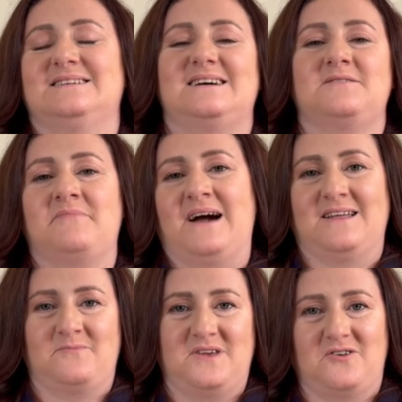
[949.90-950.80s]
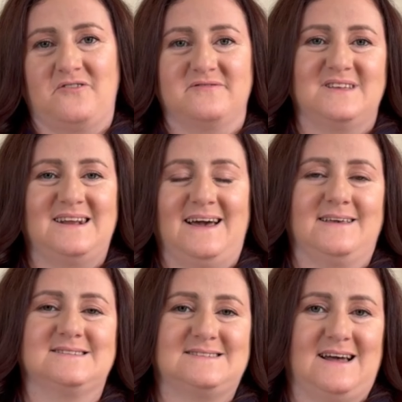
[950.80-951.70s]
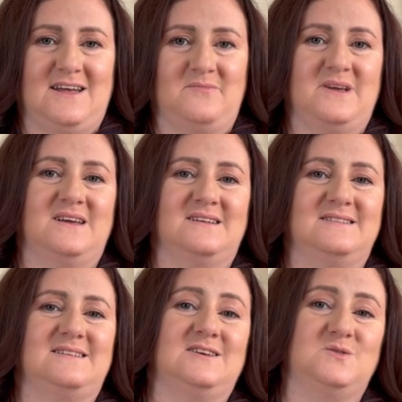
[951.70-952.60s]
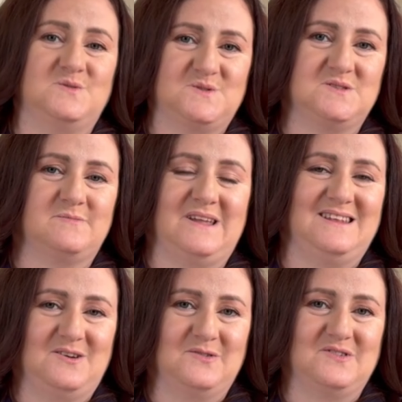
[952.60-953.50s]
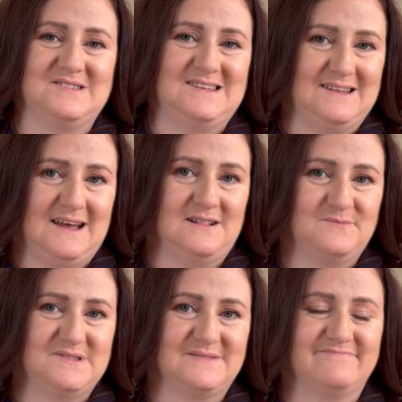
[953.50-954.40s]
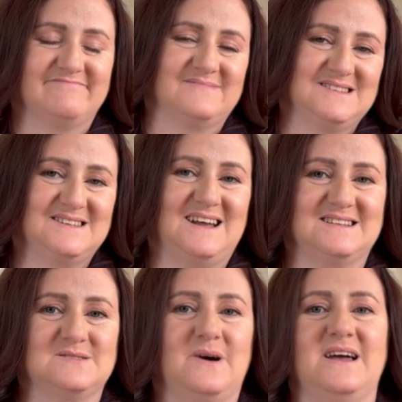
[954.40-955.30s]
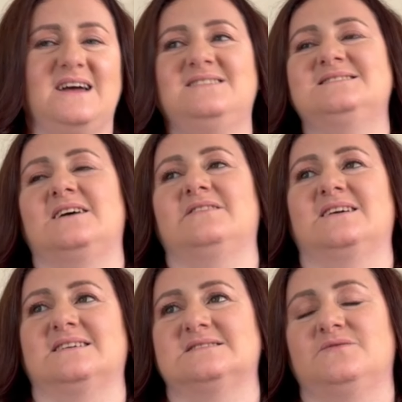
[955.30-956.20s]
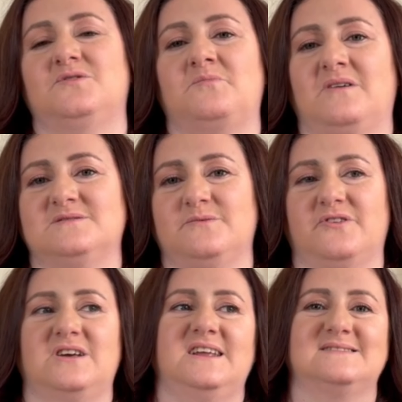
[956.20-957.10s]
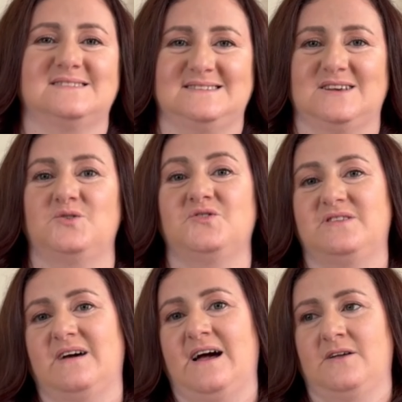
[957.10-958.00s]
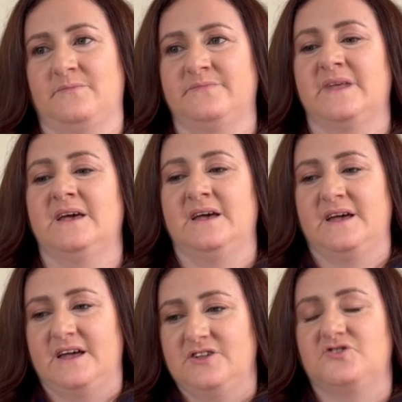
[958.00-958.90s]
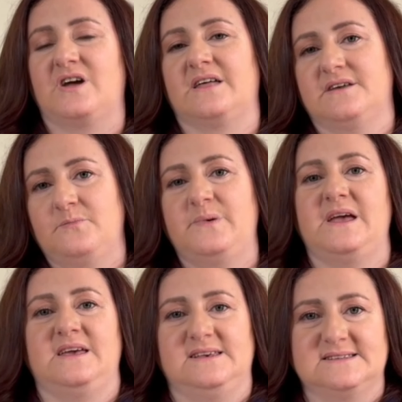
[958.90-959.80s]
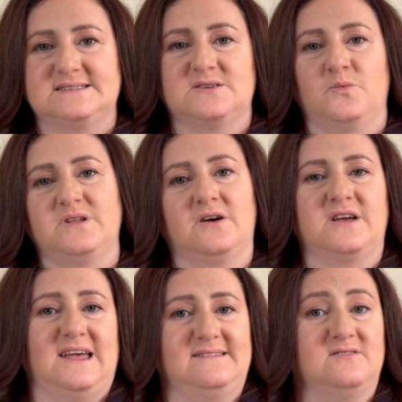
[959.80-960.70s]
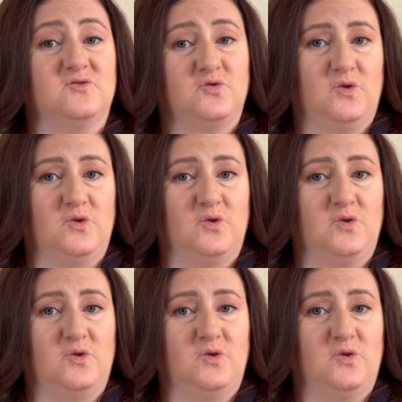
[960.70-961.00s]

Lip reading: remind me of the nice time that I used to spend in August in the Alps. So that's why. And also I think it's 4 months before Christmas is a good time to gather pace without getting too